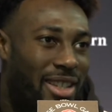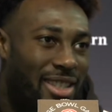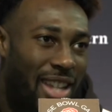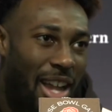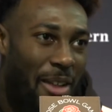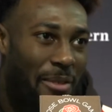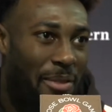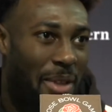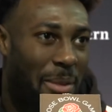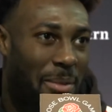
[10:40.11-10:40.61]
because
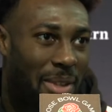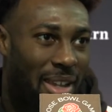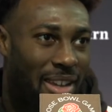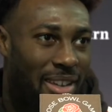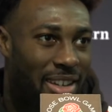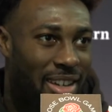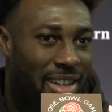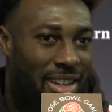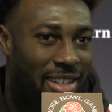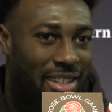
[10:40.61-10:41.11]
I have family
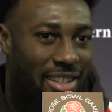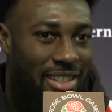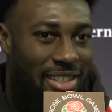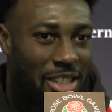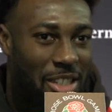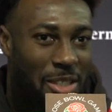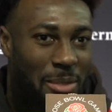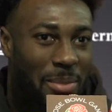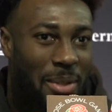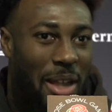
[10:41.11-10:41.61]
out here,
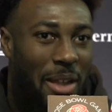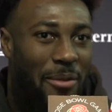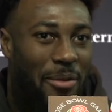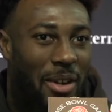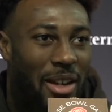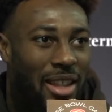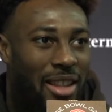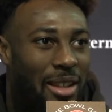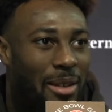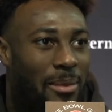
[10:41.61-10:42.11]
just to play in
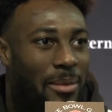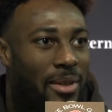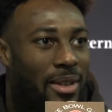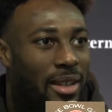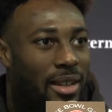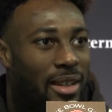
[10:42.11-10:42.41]
front of them.